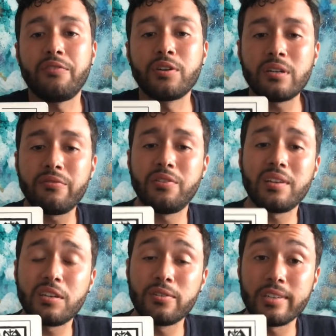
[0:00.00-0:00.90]
You're going to feel
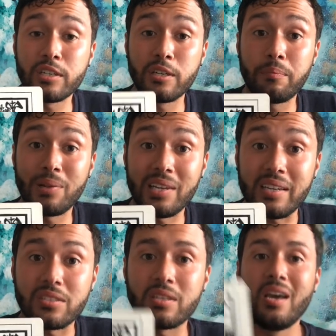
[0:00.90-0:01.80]
like you're in a good
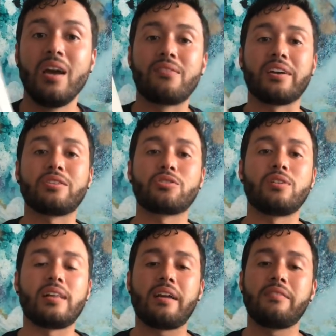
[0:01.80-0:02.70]
place, right? So a
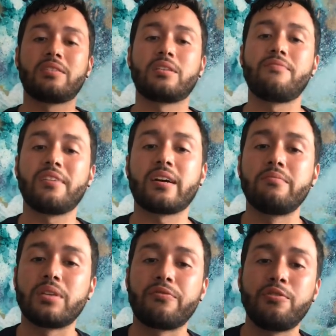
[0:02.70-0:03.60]
lot of this stuff that
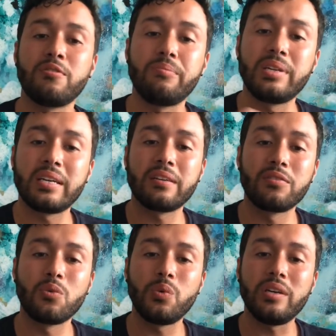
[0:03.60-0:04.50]
comes up for you in the beginning
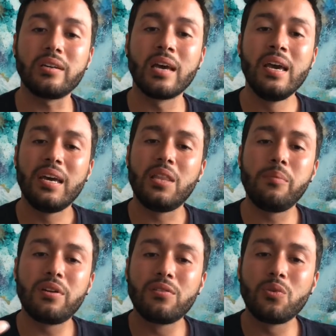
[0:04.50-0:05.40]
of the week, in the
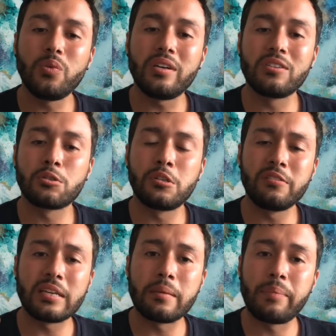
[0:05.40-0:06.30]
middle of the week, it's sort
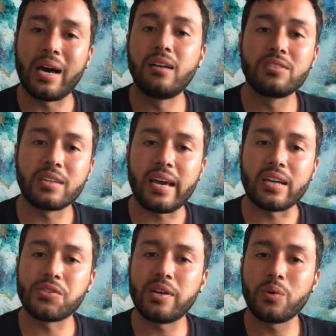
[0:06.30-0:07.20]
of like a balancing
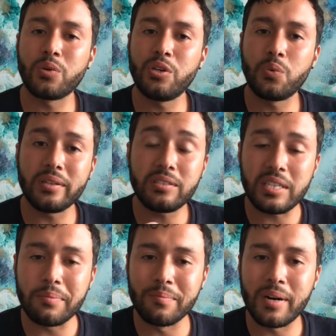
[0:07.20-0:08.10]
act, right? Where you went
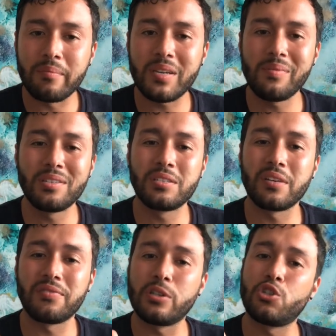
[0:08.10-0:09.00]
deep about maybe the
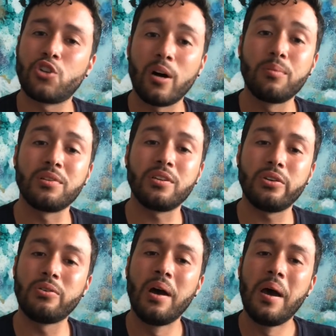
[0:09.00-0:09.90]
stuff that's troubling
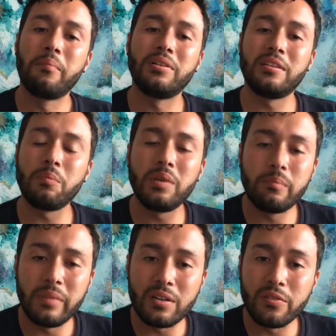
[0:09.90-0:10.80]
you, but then in
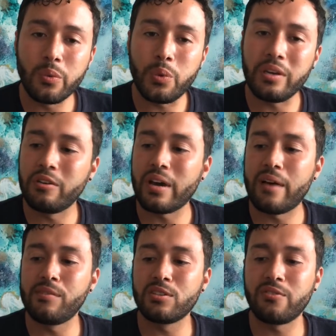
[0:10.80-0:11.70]
the middle of the week, you
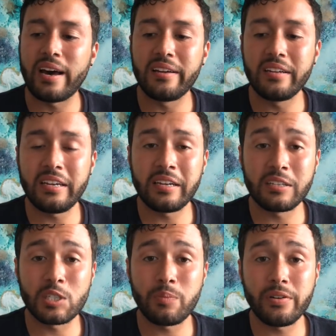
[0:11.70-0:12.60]
have this validating
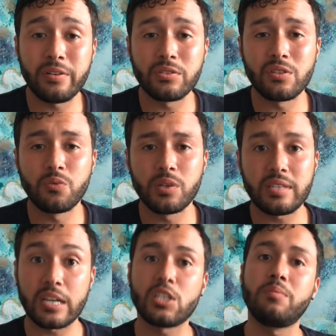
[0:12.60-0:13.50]
experience of what's
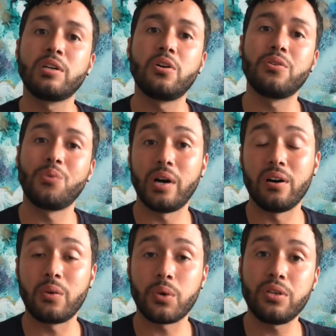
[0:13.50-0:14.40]
actually been going
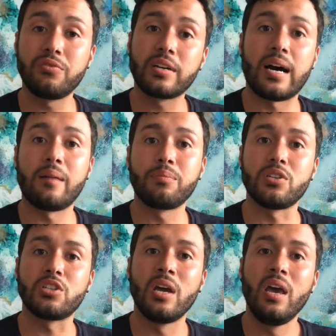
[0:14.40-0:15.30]
well and what you've
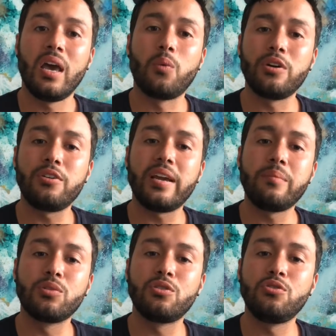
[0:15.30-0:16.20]
accomplished and what you're
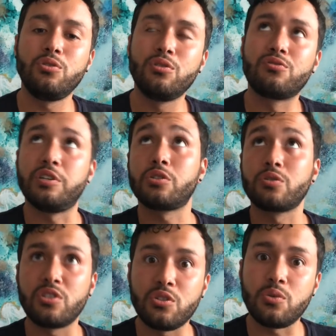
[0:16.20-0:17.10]
able to do, the
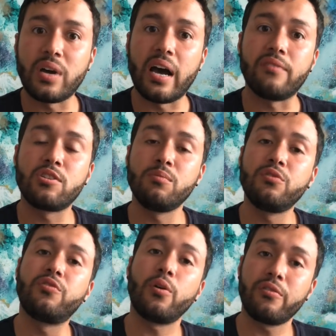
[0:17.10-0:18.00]
resources you have to move
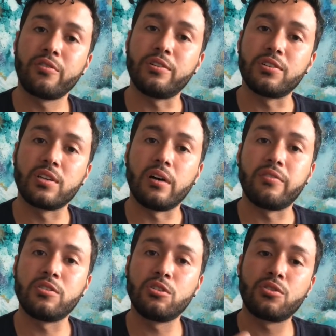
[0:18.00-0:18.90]
forward for yourself
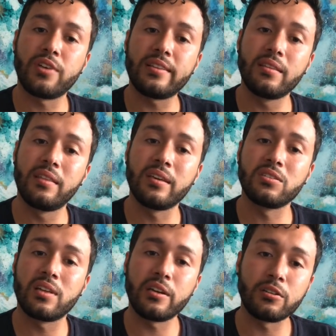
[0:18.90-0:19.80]
and to create the
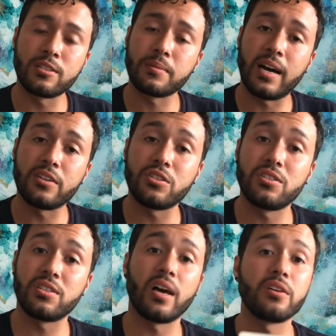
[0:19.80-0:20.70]
things that your
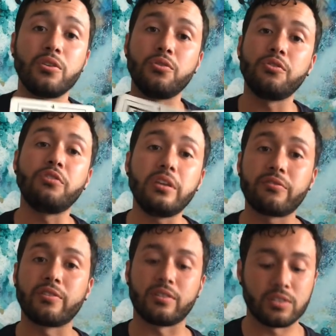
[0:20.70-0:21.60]
subconscious is telling you you need
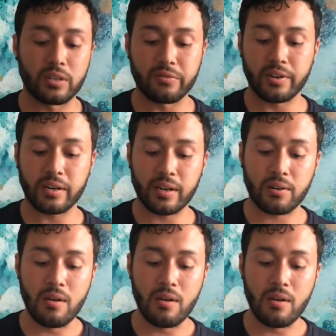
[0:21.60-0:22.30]
for yourself right now.